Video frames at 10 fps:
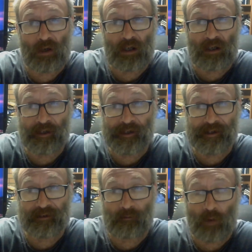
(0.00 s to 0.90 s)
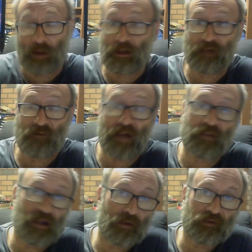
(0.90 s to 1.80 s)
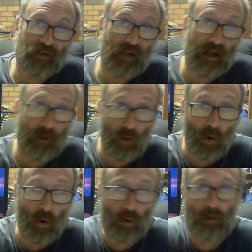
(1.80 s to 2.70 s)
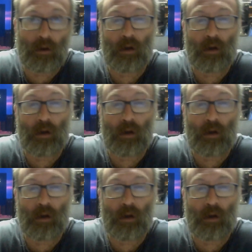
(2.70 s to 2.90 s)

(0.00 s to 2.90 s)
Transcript: if nothing else today at all,